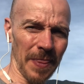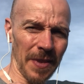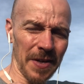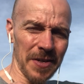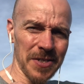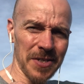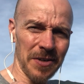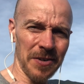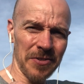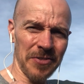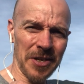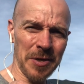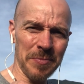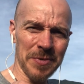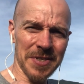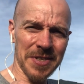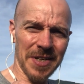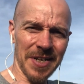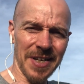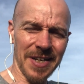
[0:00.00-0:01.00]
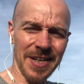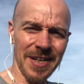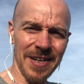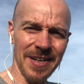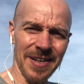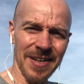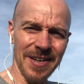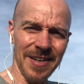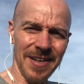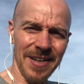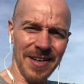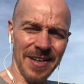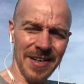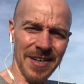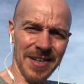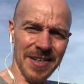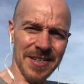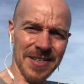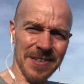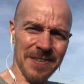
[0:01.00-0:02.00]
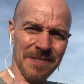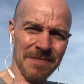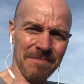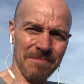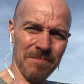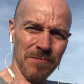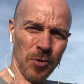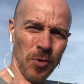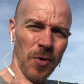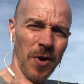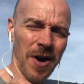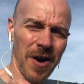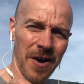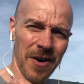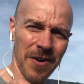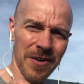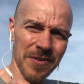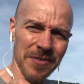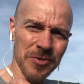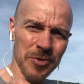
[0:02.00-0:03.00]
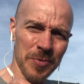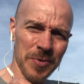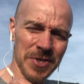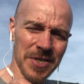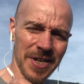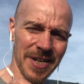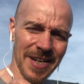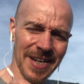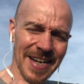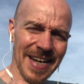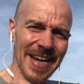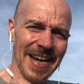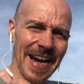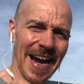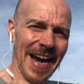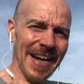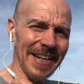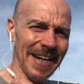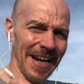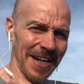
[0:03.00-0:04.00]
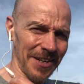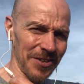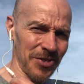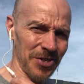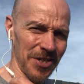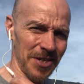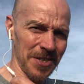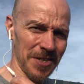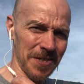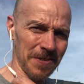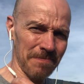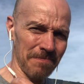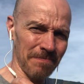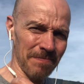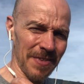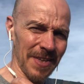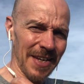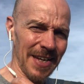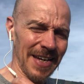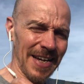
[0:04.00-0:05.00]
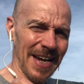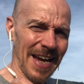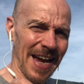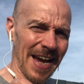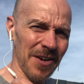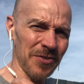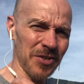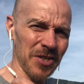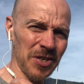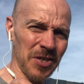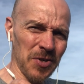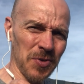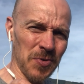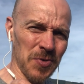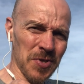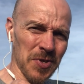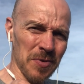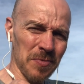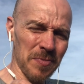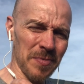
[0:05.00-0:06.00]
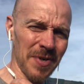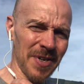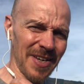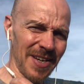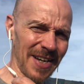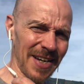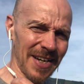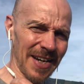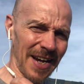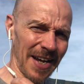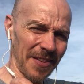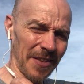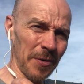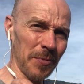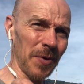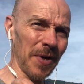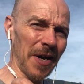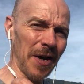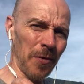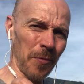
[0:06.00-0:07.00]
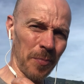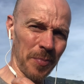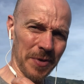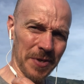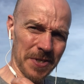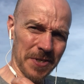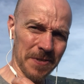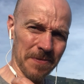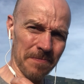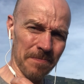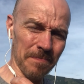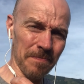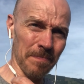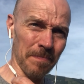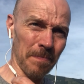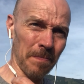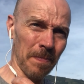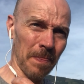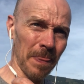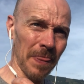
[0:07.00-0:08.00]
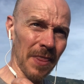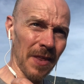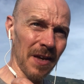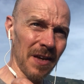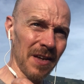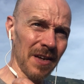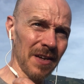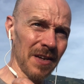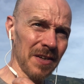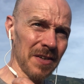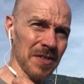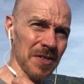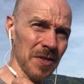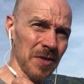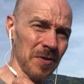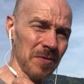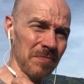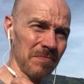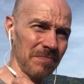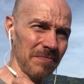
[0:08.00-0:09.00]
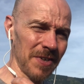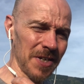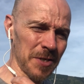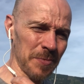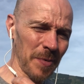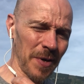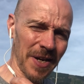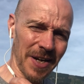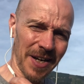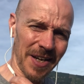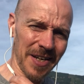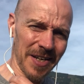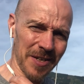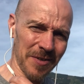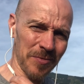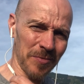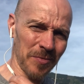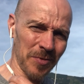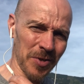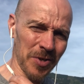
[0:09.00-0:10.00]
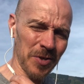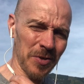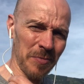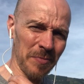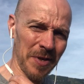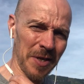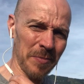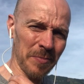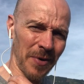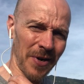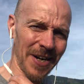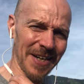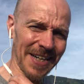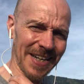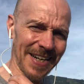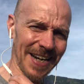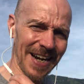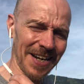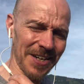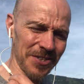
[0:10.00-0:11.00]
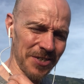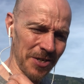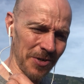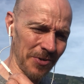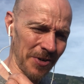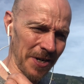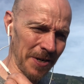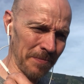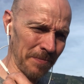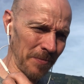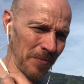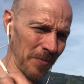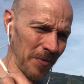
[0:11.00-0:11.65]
So the theme of today is, or are, shall we say, analogies, how to use them and how they will help us. So let's be clear, what do you mean by an analogy, Graham?